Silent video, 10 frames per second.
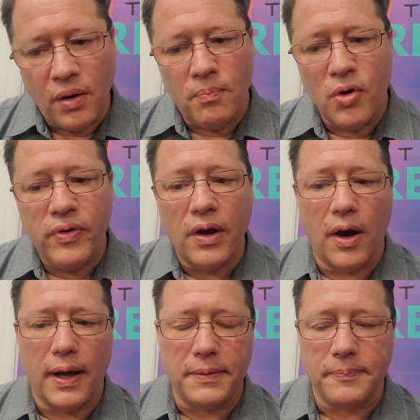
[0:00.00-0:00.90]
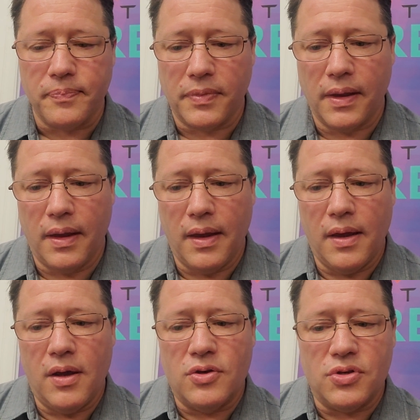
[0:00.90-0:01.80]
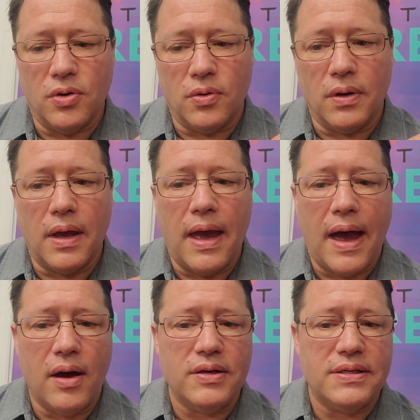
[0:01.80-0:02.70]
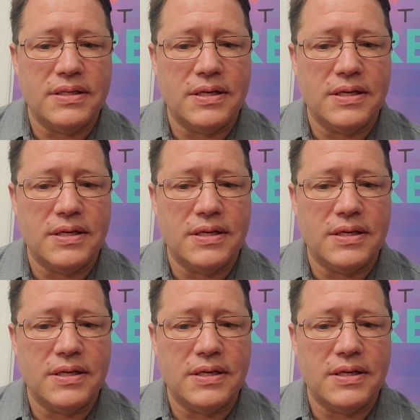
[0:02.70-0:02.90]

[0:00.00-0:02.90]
Moving on. So how does this